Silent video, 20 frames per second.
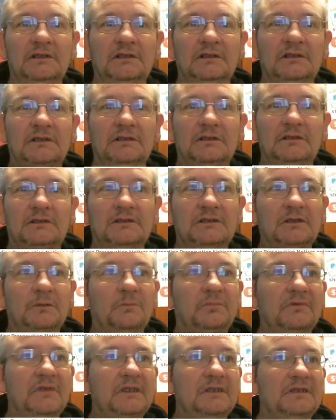So it
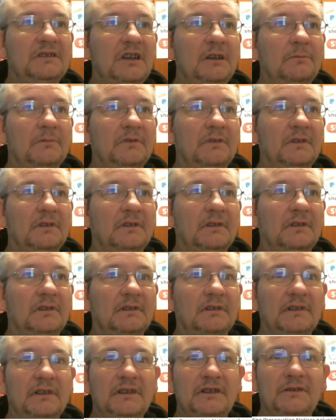brings up
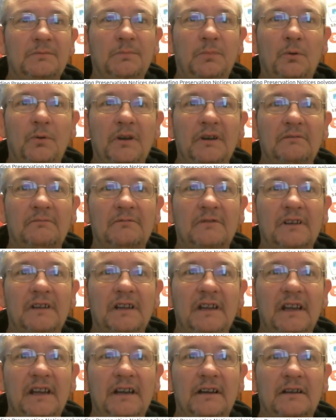this point right
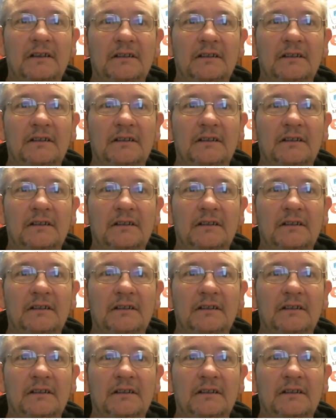here.